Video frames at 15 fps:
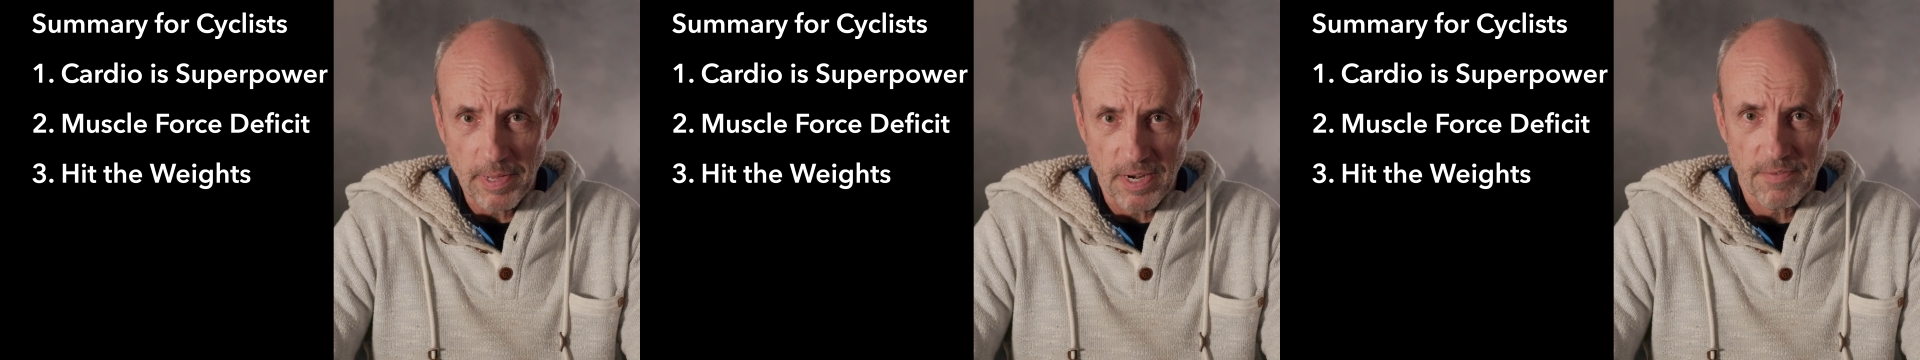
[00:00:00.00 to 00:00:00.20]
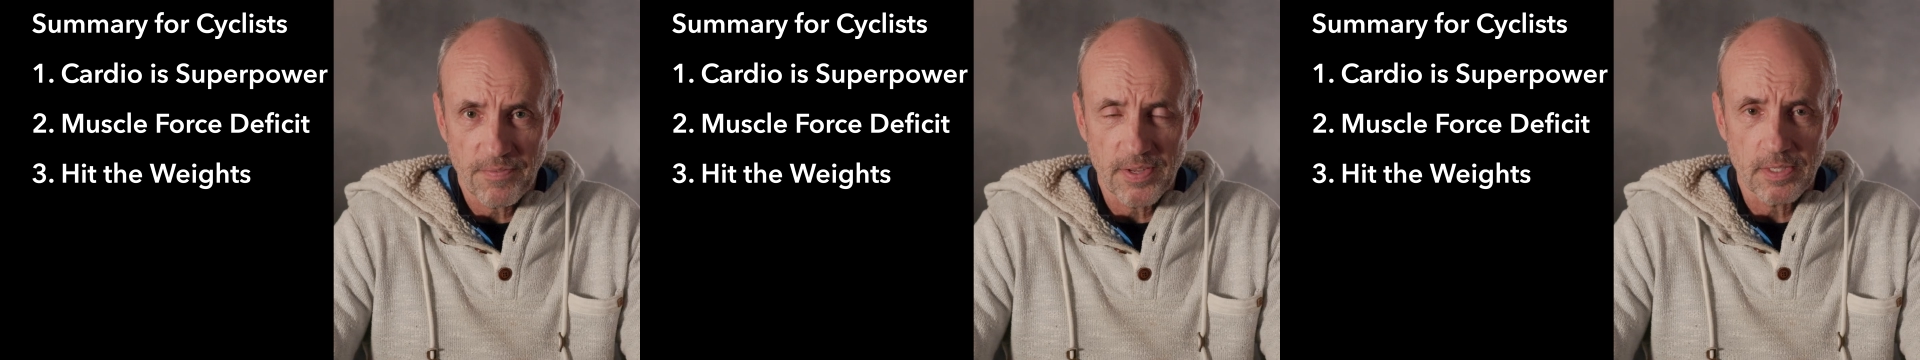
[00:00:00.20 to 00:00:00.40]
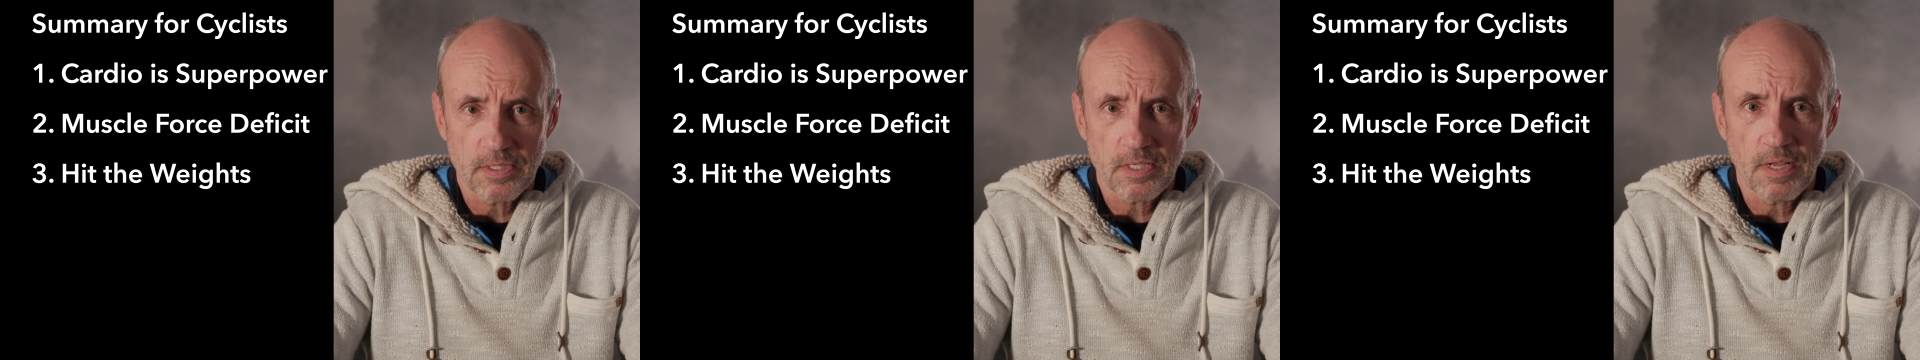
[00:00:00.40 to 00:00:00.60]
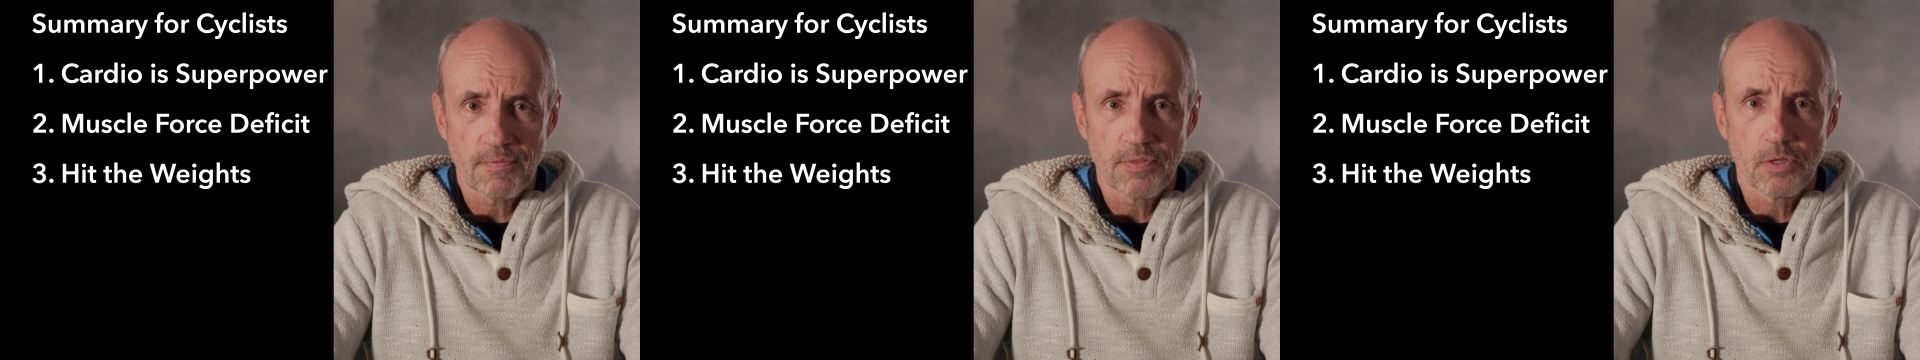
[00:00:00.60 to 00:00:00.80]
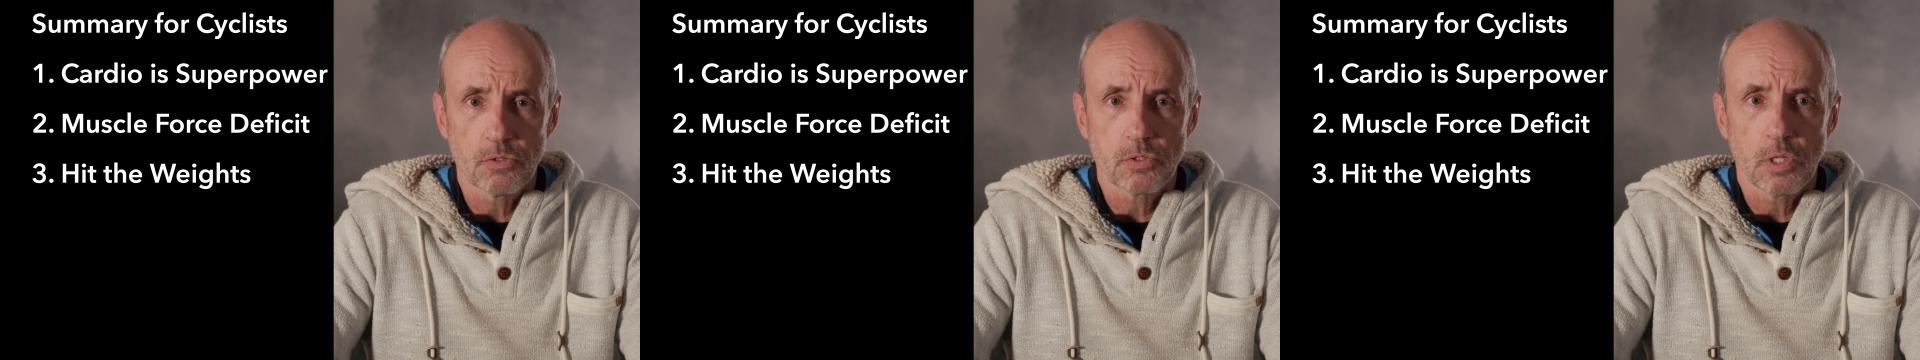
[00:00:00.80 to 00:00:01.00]
benefits
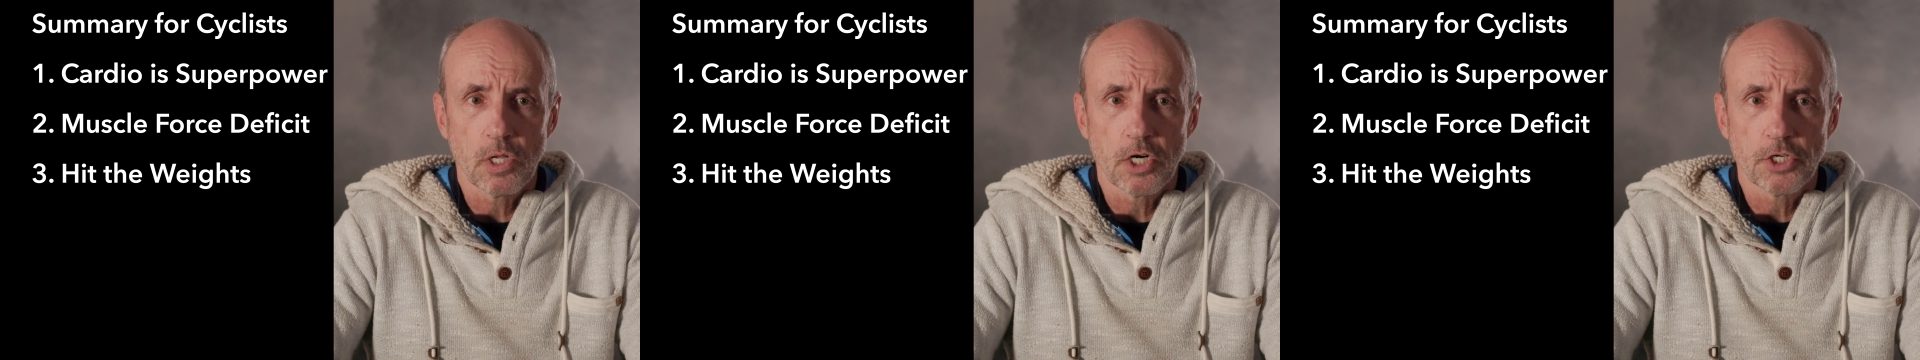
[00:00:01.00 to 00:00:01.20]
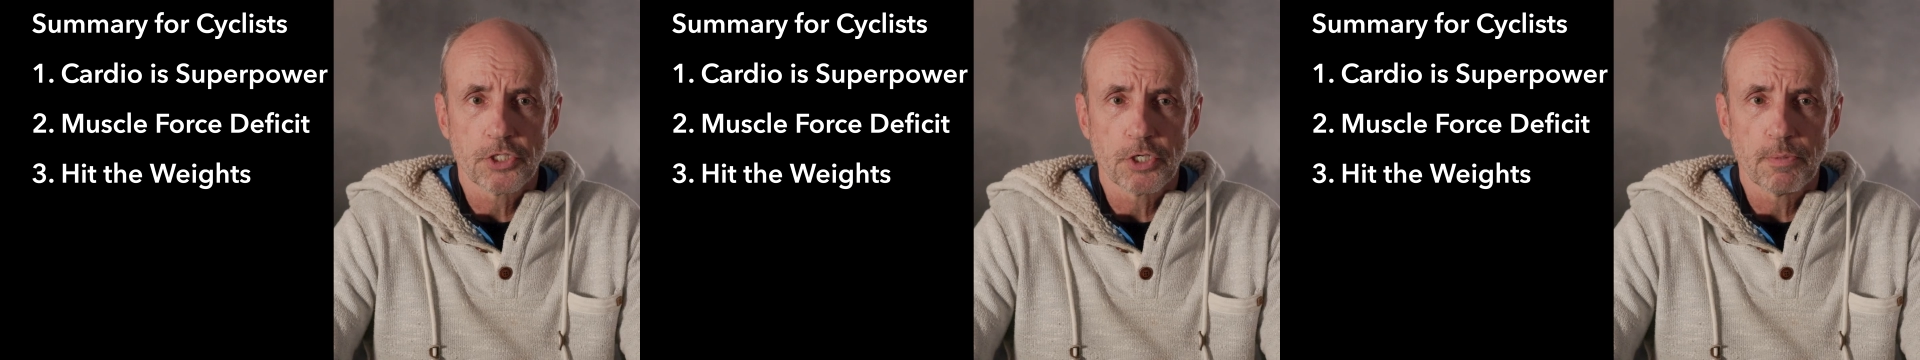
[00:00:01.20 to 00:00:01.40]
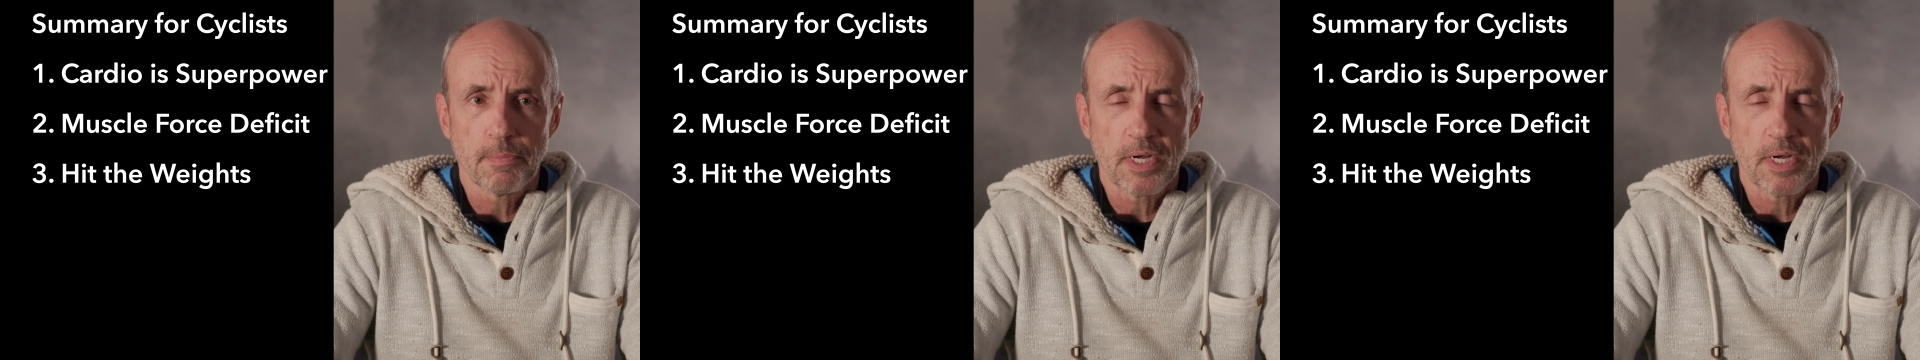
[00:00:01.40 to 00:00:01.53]
of those larger